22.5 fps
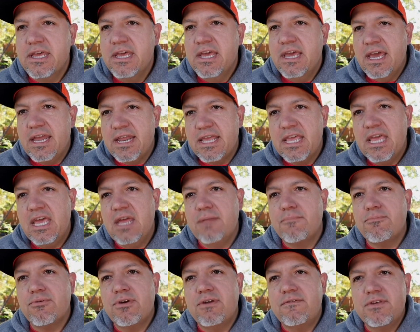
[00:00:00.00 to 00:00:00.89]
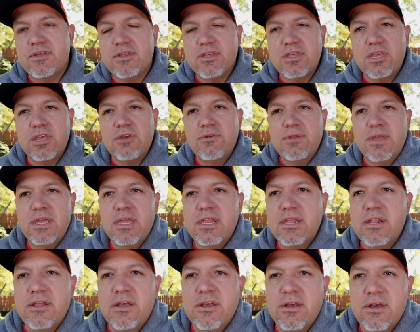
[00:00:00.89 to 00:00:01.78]
And again, previously you
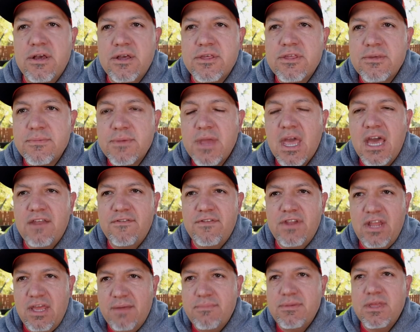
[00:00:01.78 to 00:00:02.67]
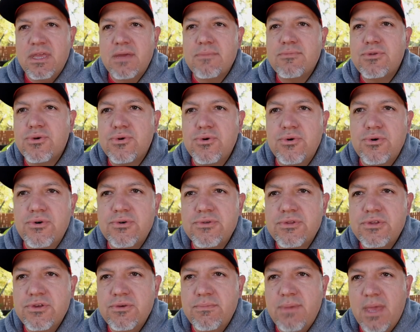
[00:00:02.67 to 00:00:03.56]
needed some kind of an MDM tool
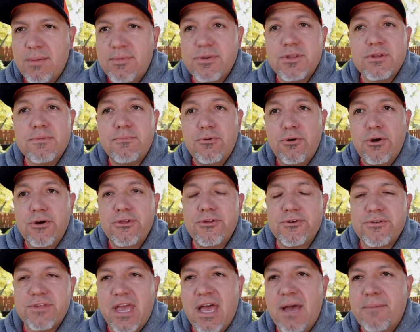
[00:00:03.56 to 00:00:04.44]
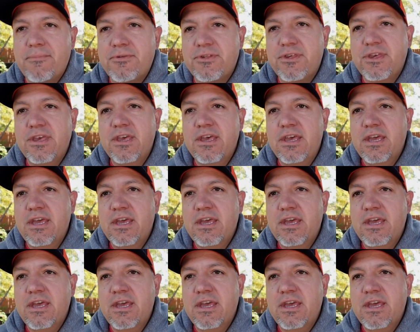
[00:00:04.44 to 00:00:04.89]
to be able to deploy those apps.